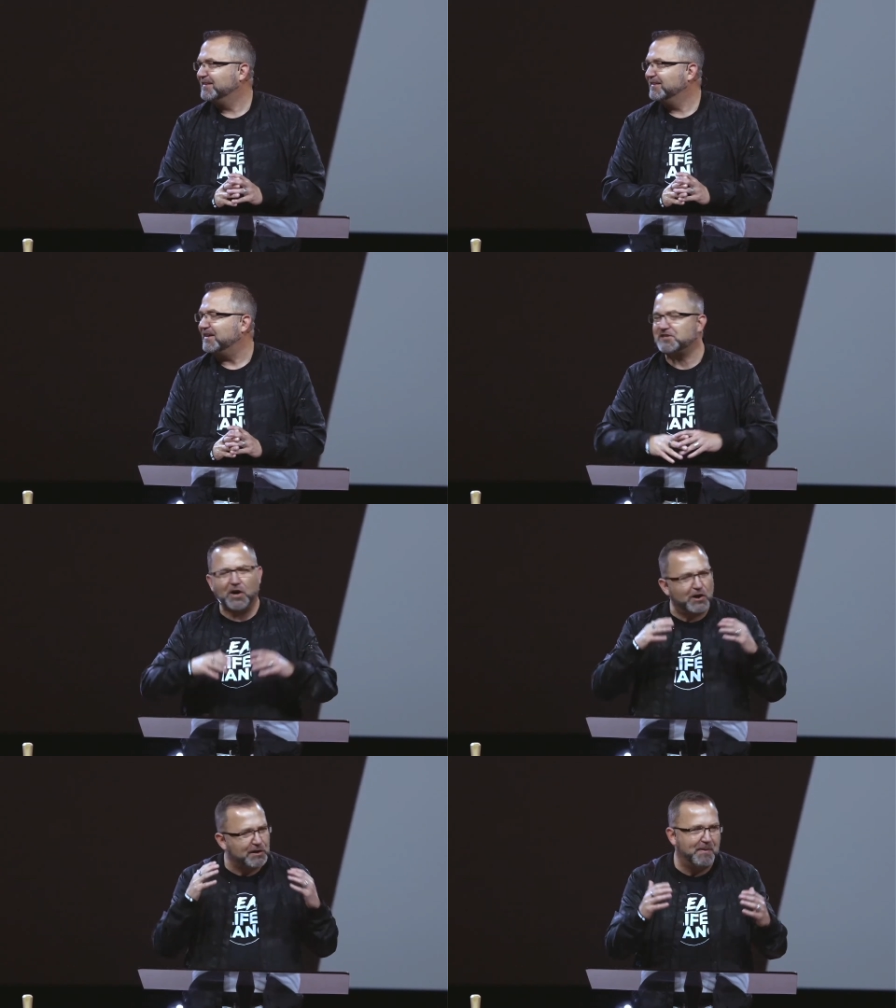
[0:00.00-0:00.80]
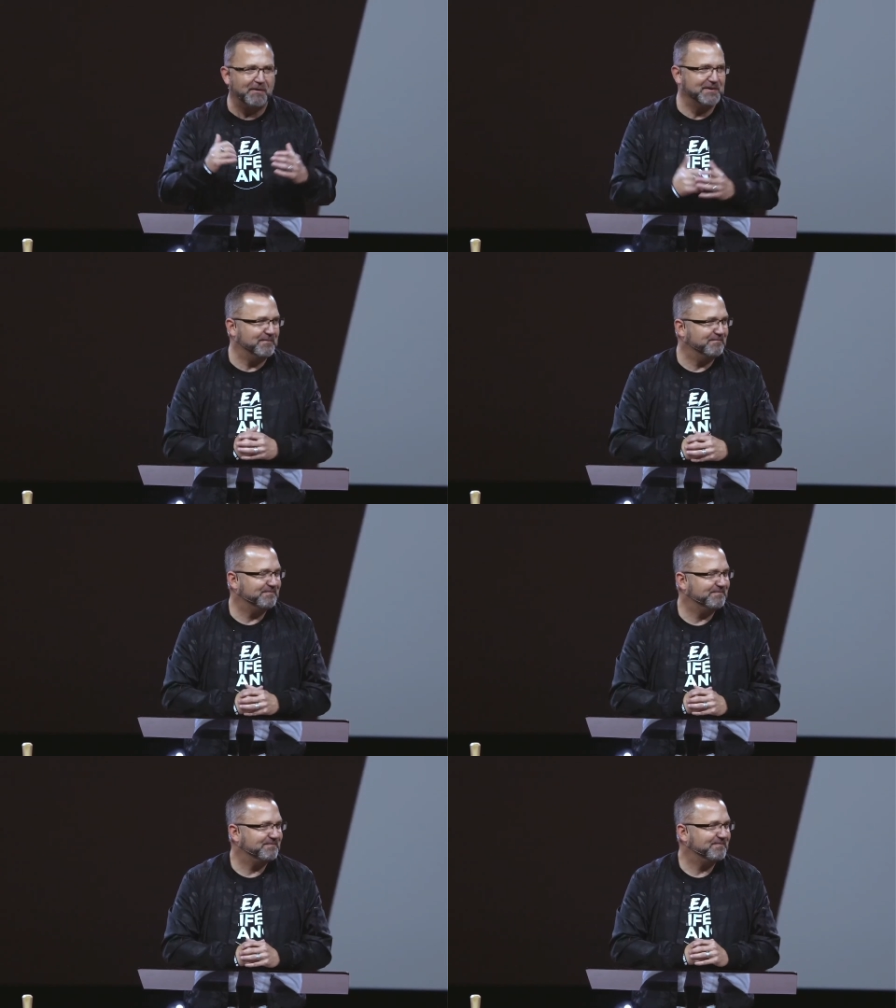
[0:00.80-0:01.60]
It's all about Him.
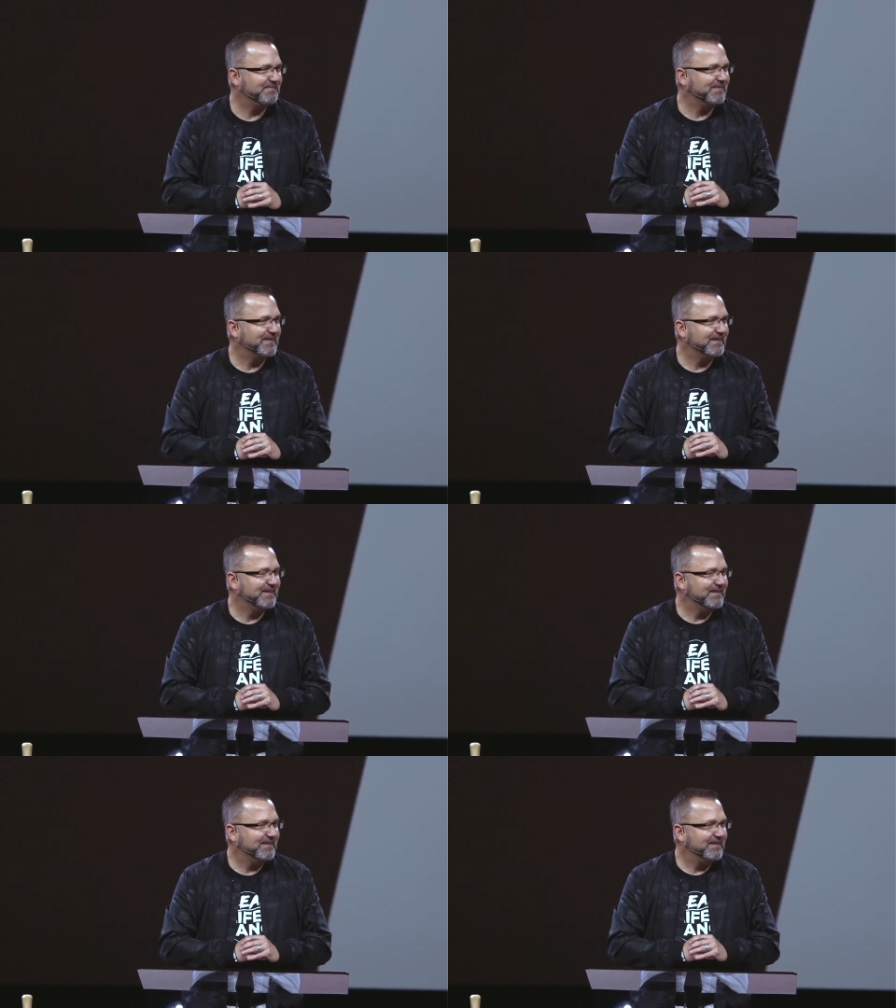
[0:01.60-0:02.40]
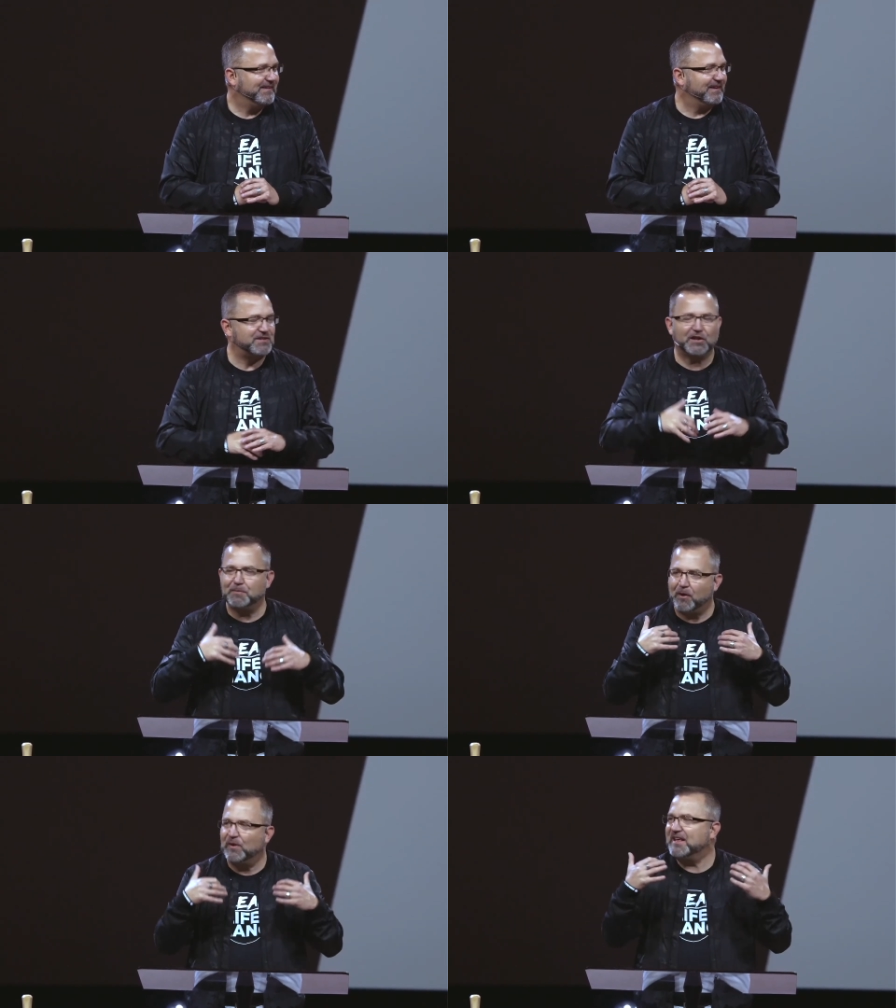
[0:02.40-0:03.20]
And it's all
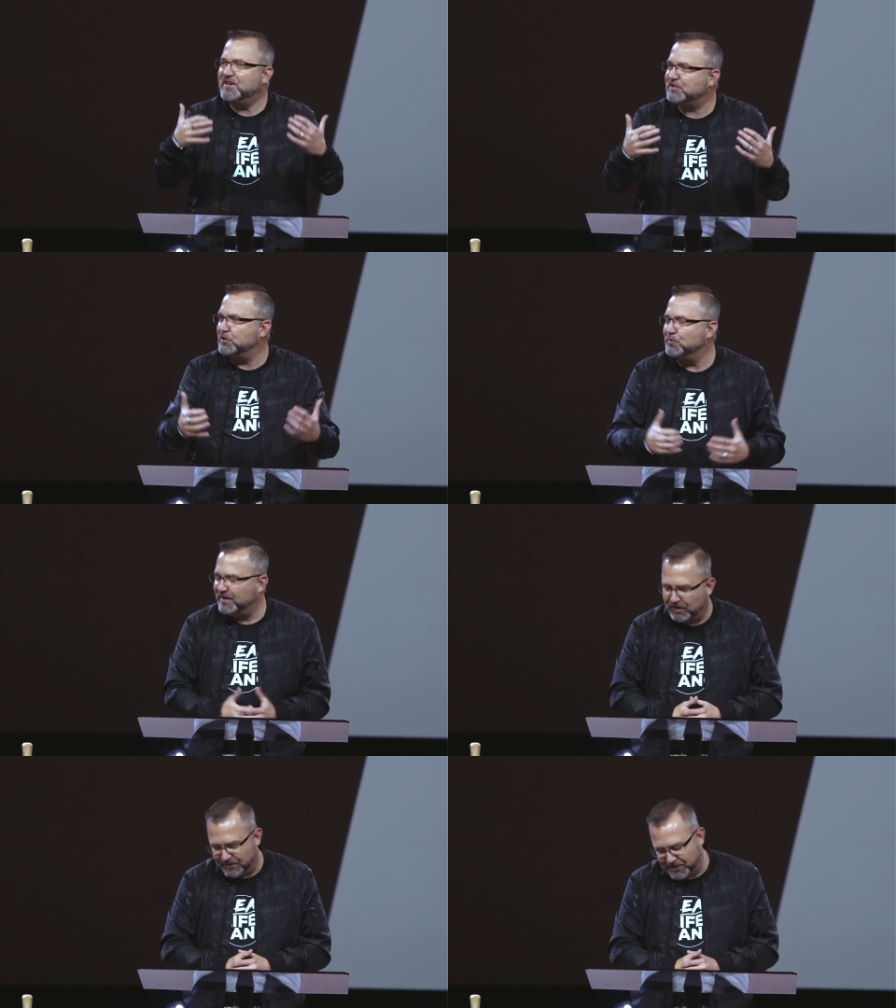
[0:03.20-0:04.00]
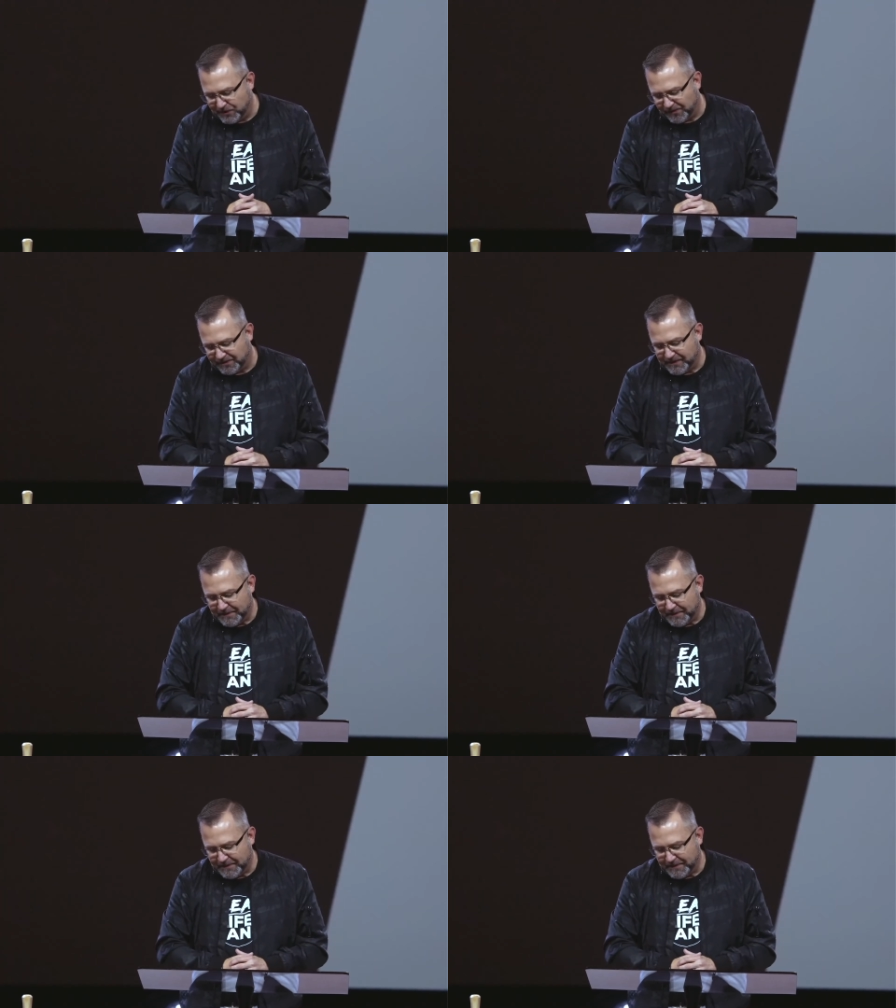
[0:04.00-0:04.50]
about what he's doing on the earth.